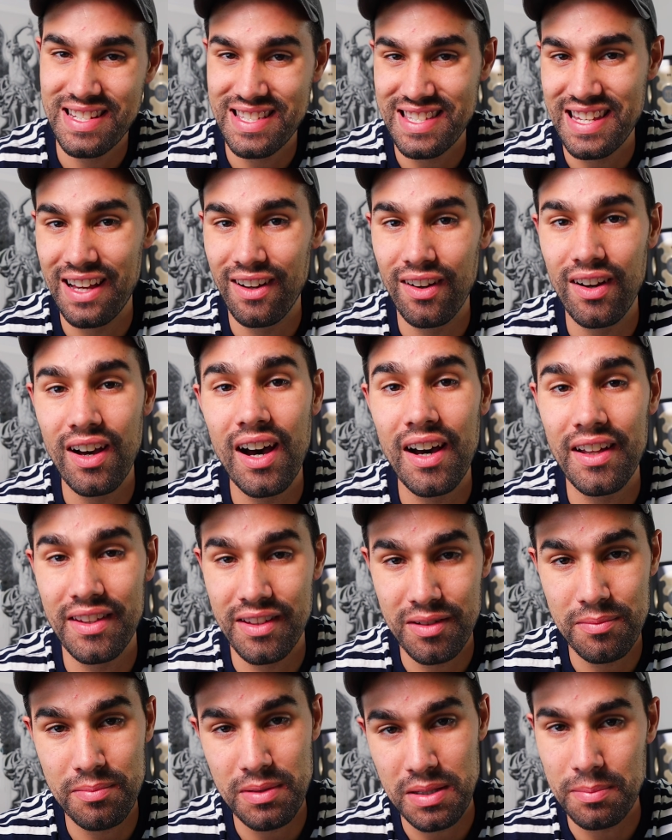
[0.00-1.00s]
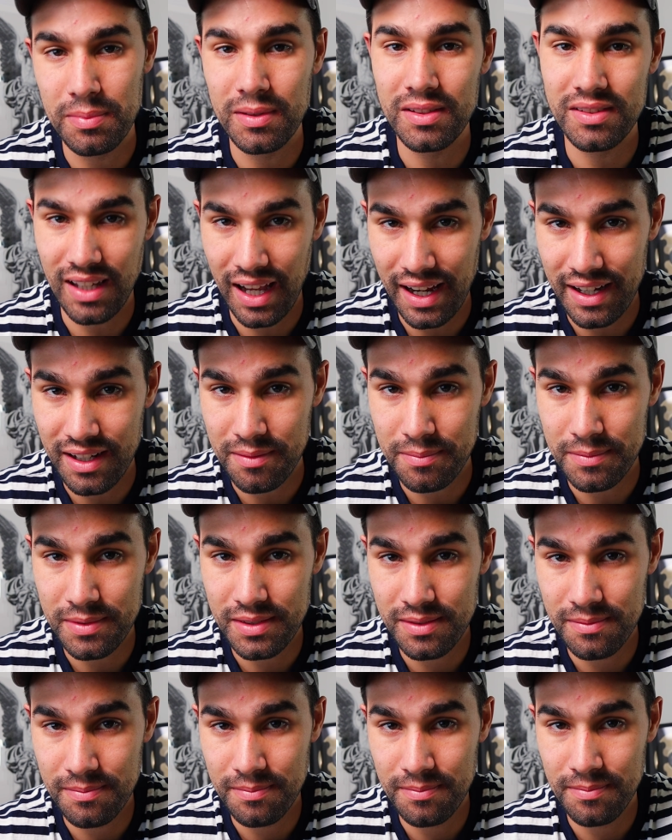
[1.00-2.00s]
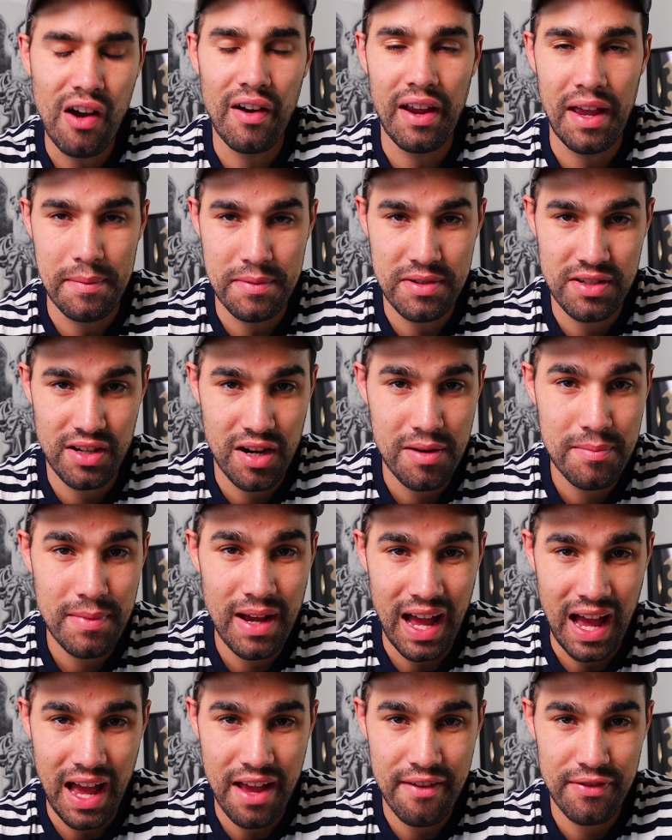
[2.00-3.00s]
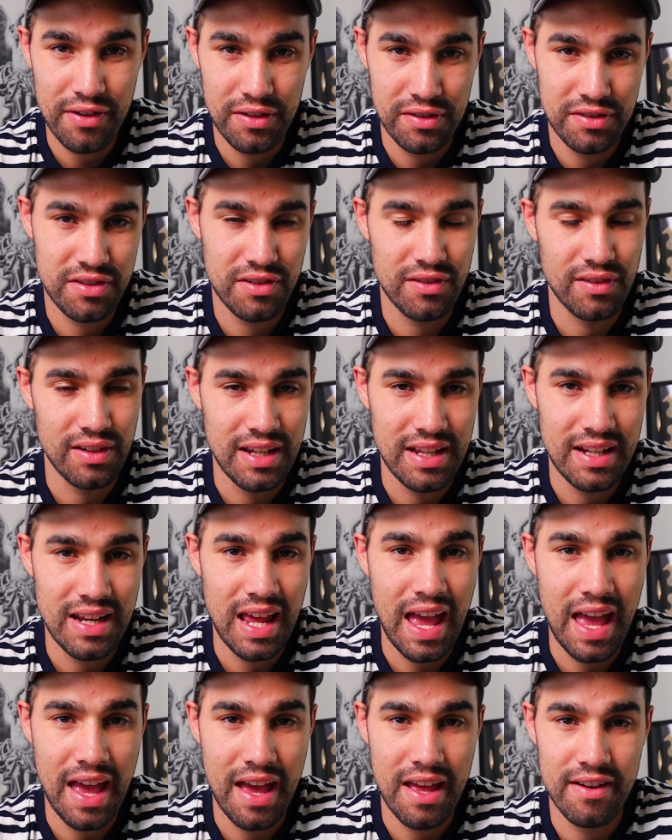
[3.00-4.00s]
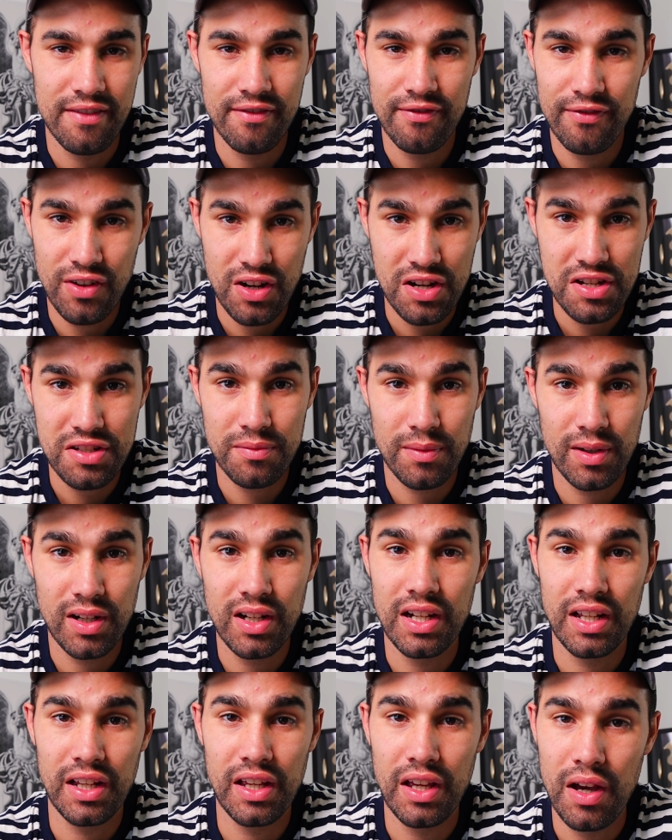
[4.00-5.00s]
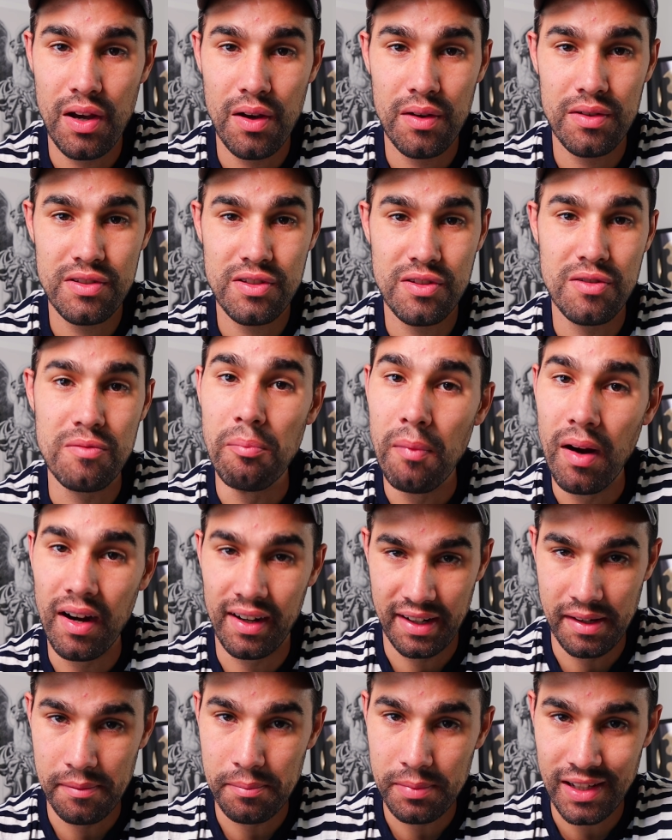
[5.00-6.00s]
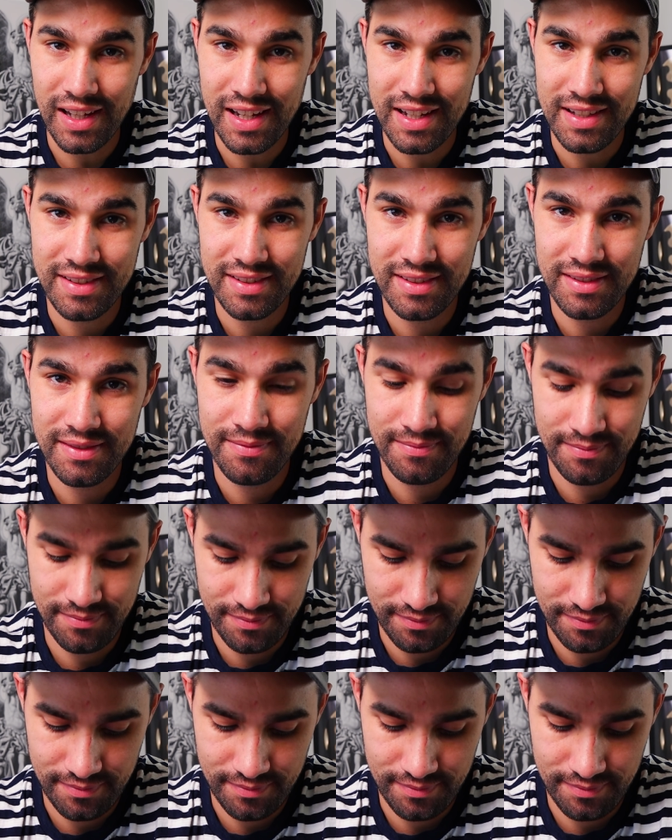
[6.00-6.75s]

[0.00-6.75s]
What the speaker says: to sell other people's items. Okay, I'm sharing my iPhone screen, and first we're gonna go to Marketplace.